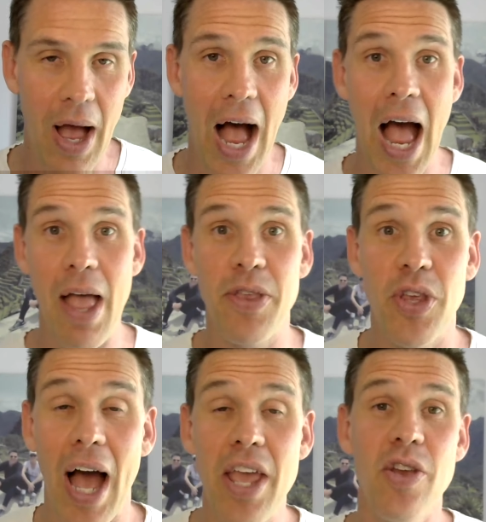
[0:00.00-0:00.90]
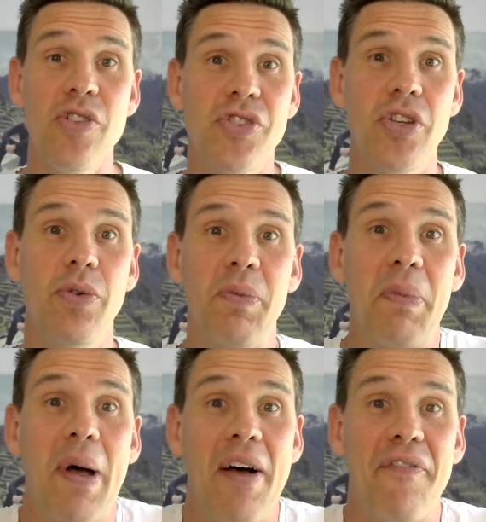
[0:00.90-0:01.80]
I, I used to
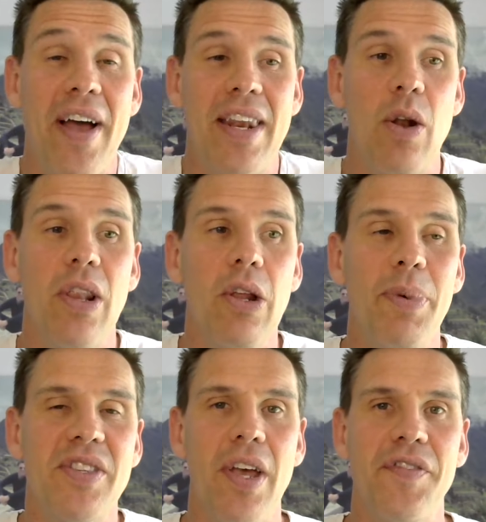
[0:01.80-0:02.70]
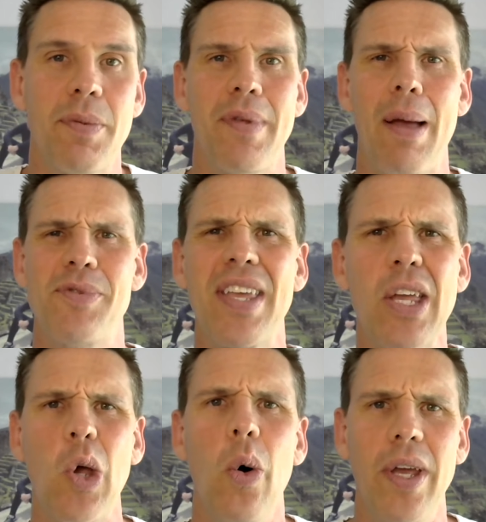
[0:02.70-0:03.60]
find it a little bit tough sometimes to
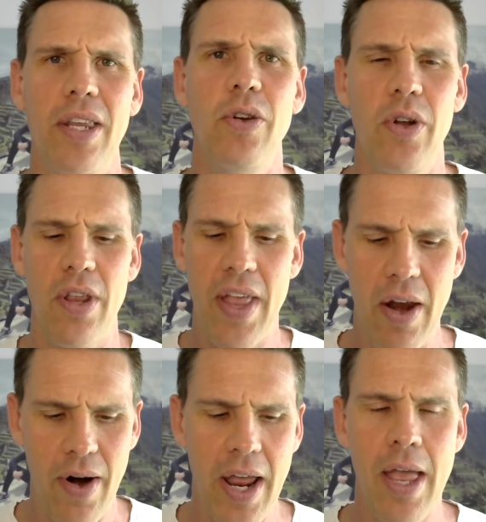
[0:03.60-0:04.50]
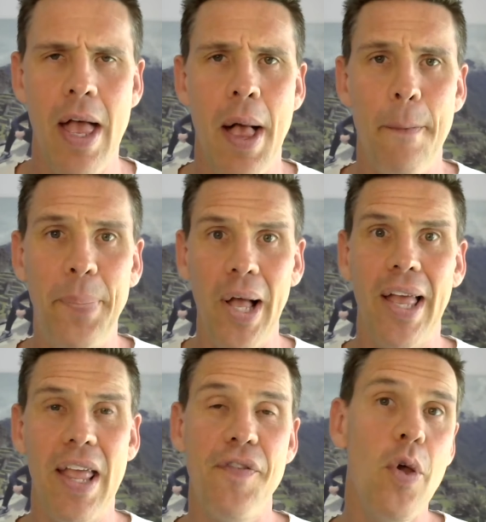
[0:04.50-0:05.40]
get going in during the day, right?
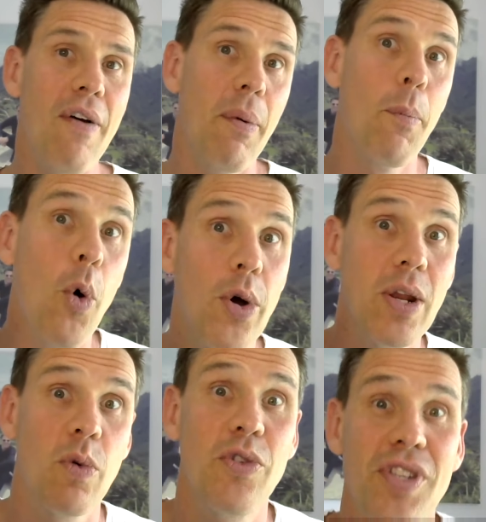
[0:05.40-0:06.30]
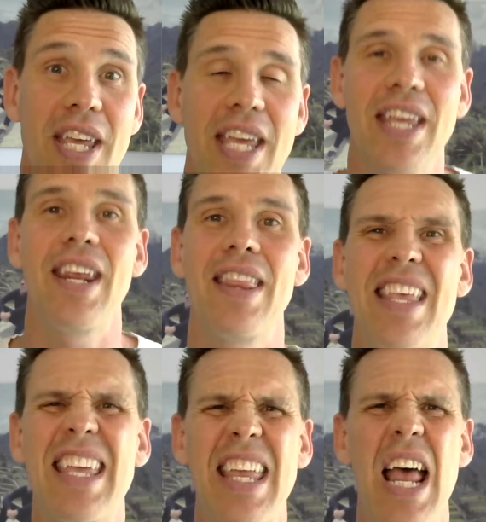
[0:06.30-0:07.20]
But if you have a morning routine,
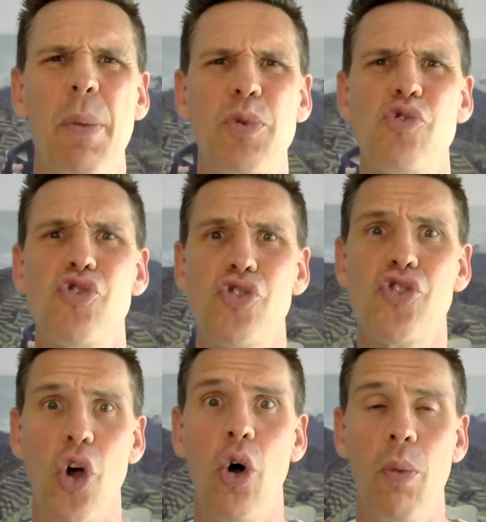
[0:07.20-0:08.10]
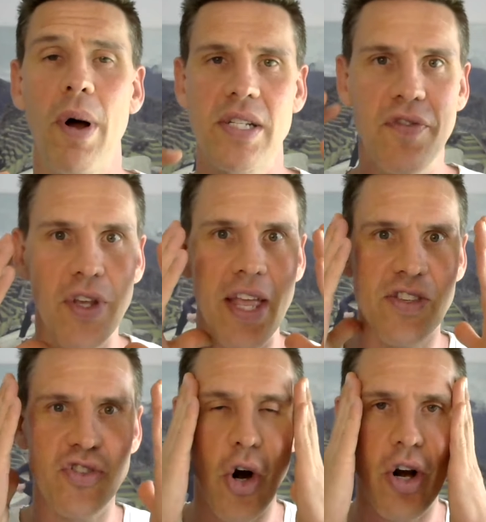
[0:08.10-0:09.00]
it can help you so much if you get
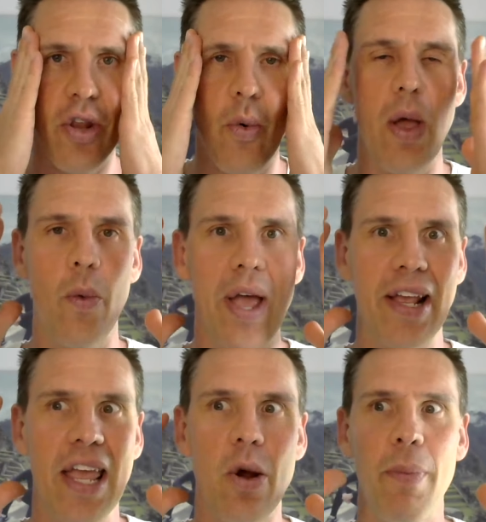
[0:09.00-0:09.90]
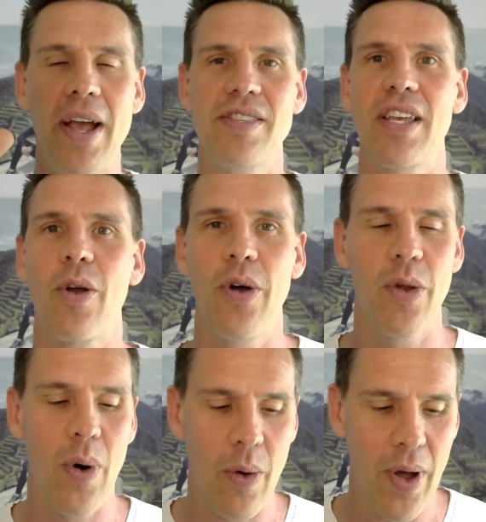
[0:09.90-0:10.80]
started the right way, get your mindset going
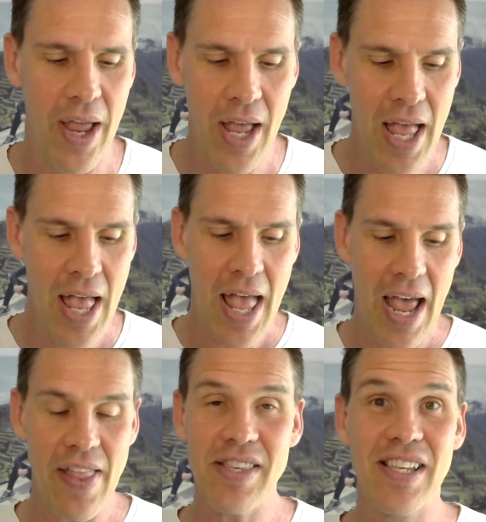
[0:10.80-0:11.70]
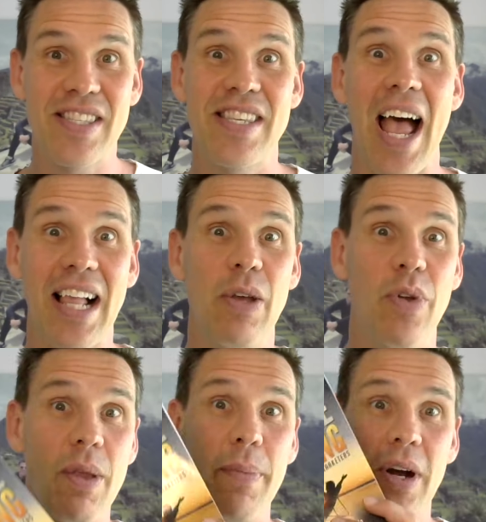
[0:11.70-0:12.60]
the right way. And that's exactly
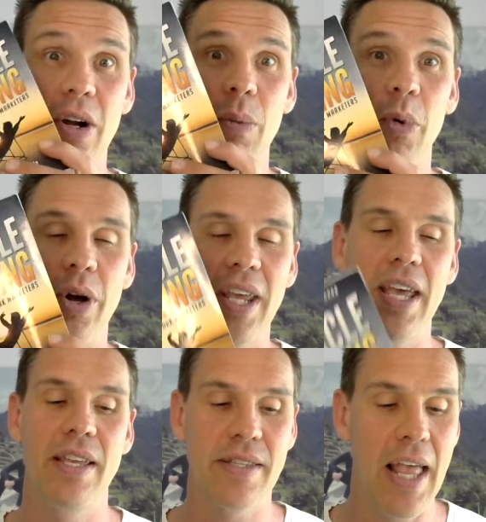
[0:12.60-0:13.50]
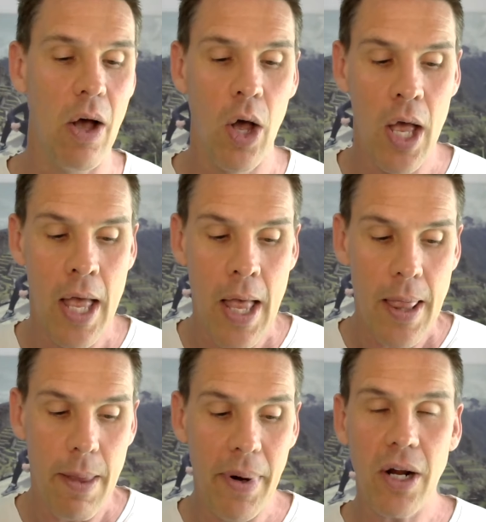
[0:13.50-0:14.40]
what the miracle morning is. Now,
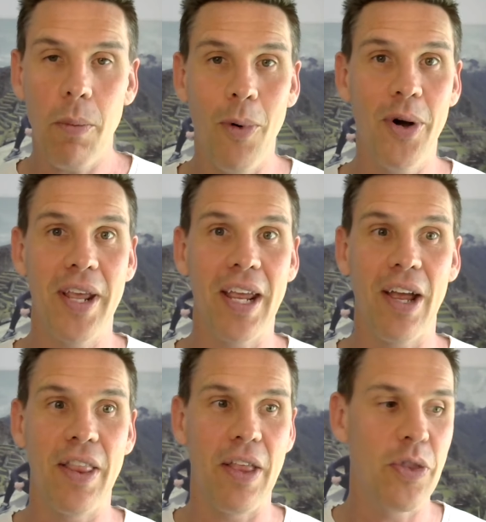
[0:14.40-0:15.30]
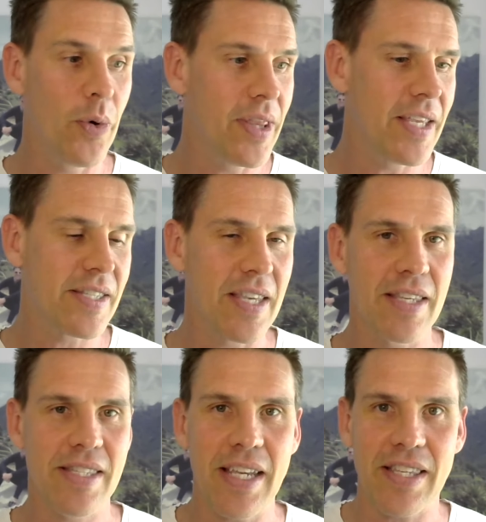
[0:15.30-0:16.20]
the miracle morning, doing these
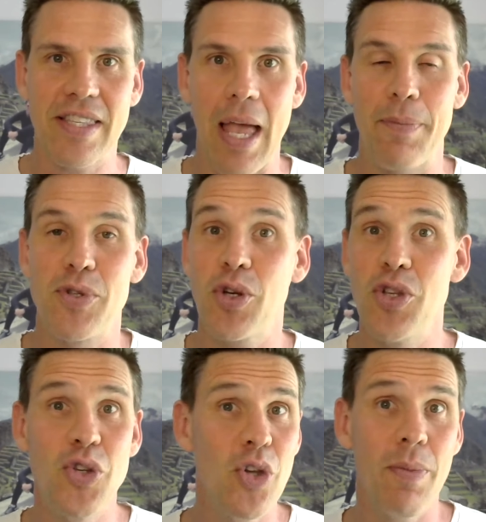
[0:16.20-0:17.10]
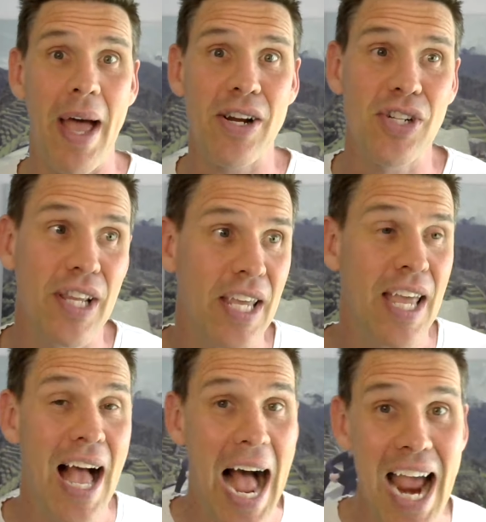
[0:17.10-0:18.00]
six steps, you can do them
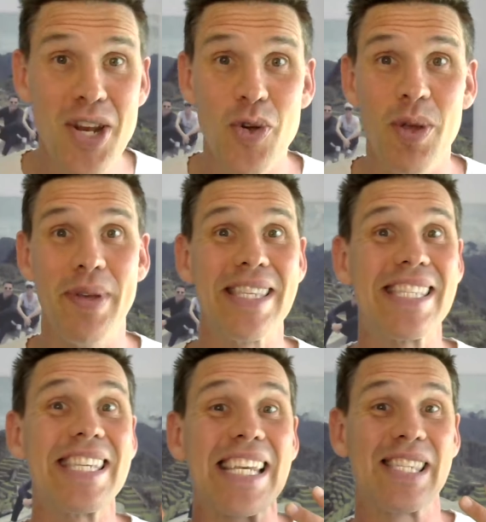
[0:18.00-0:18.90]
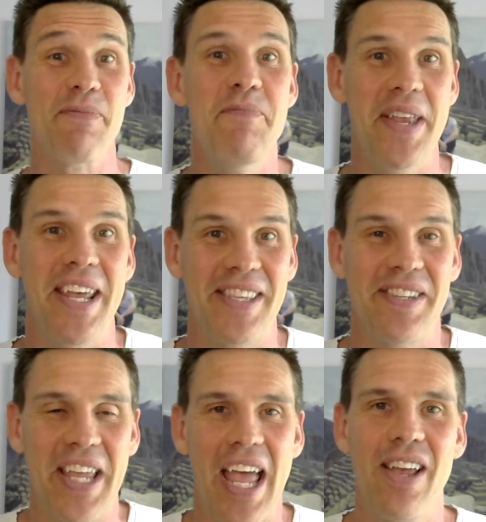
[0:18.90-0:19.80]
actually. I do them in six minutes,
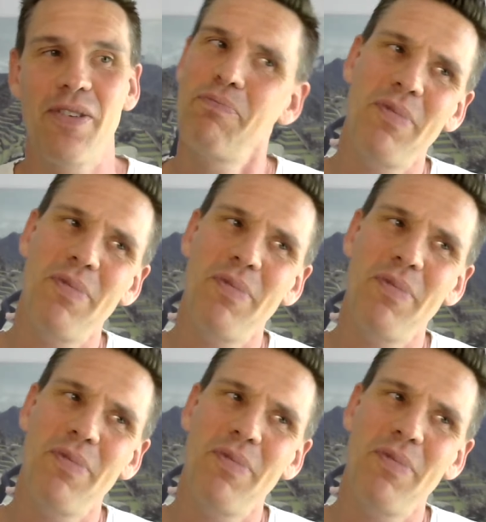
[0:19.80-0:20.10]
okay?